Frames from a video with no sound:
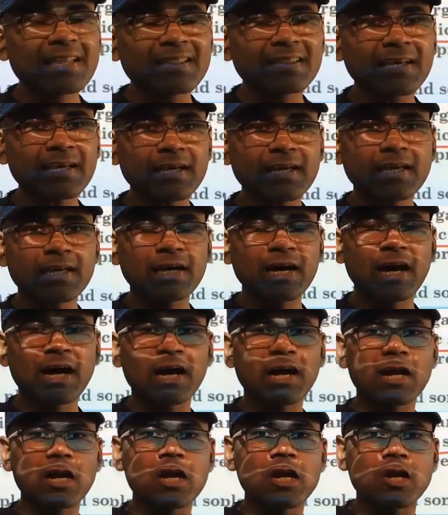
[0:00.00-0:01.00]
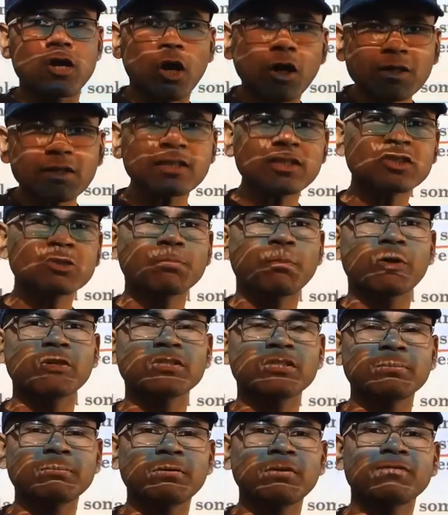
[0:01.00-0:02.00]
they are not
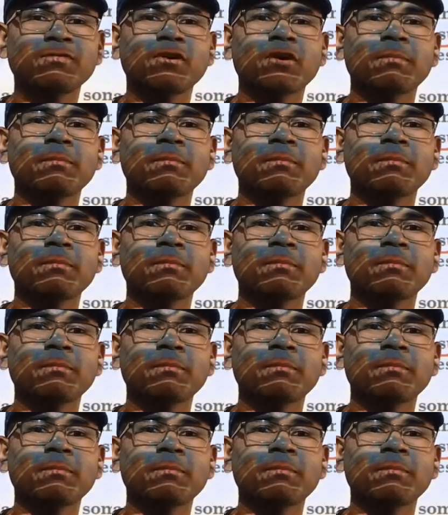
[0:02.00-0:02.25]
responsible for